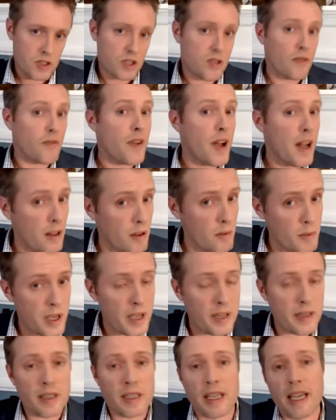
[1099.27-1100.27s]

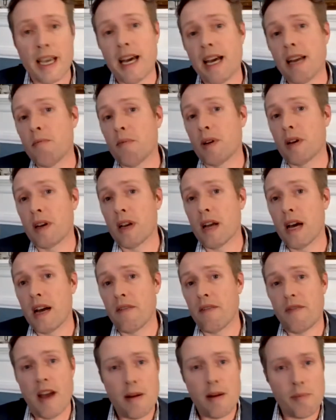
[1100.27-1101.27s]
development again, but
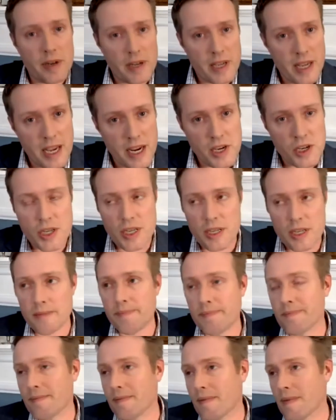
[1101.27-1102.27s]
not
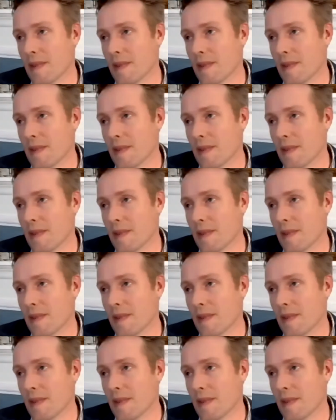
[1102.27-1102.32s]
fabrication.